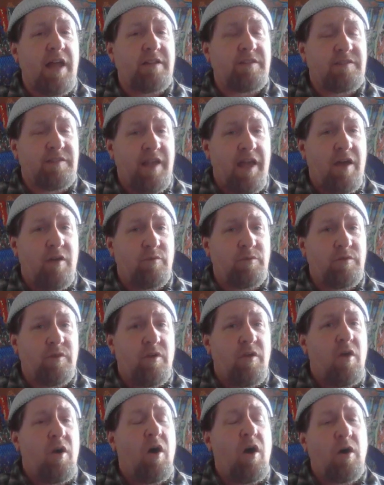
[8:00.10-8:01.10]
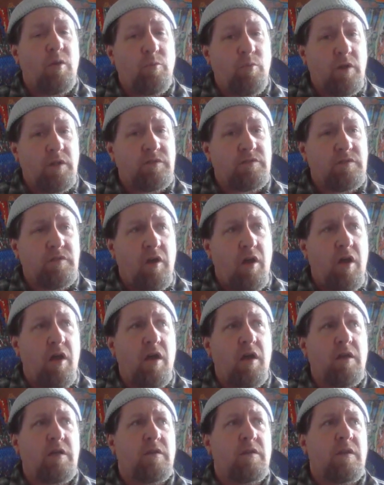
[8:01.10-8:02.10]
that sound on one
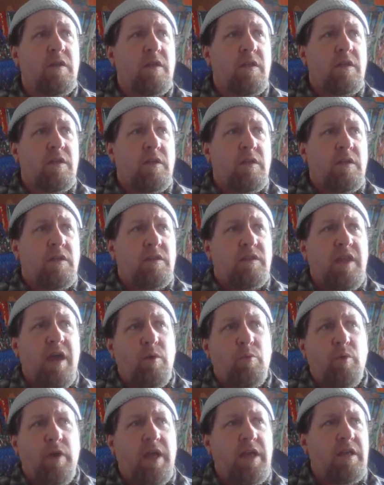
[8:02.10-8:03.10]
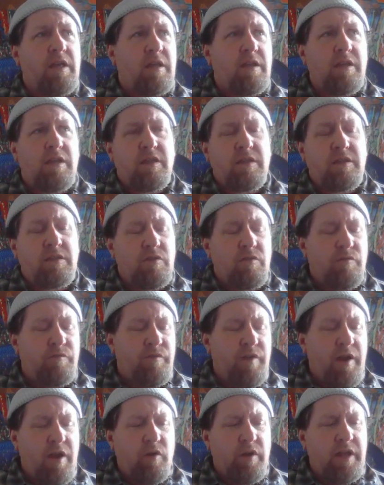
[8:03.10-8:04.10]
song. That way you
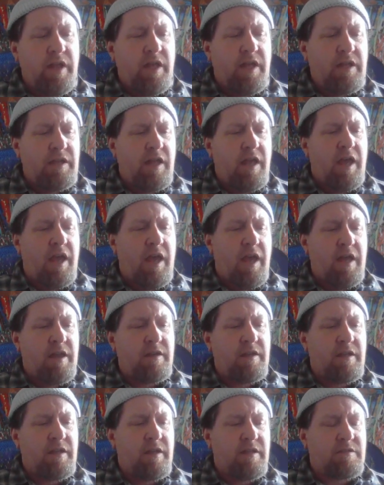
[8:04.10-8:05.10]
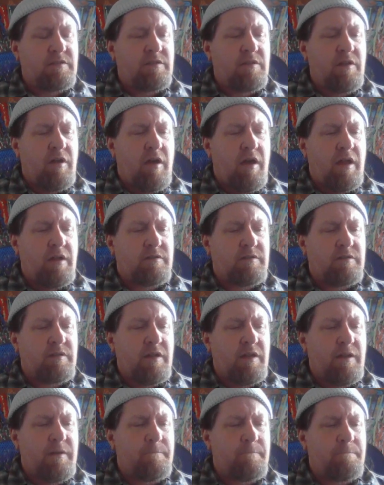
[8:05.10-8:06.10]
vary it and it's not
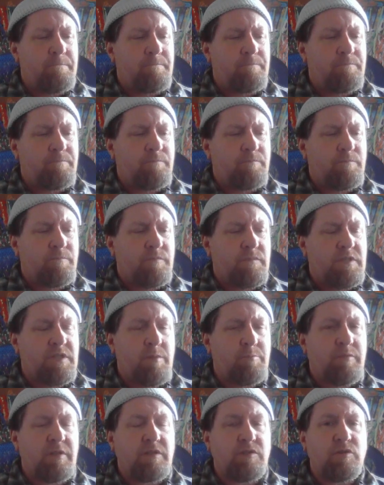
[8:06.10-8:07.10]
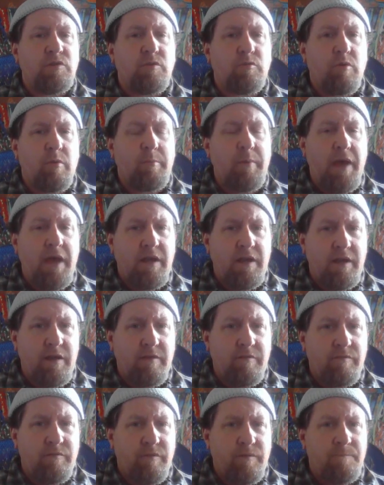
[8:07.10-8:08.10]
something too
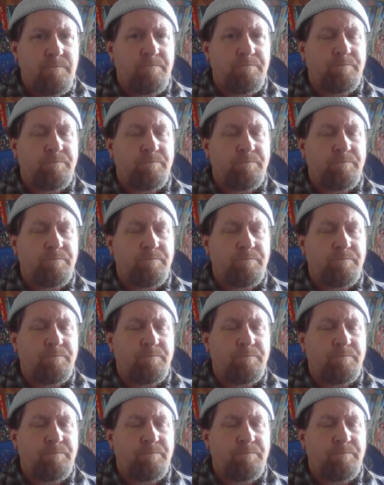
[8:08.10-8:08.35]
repetitive.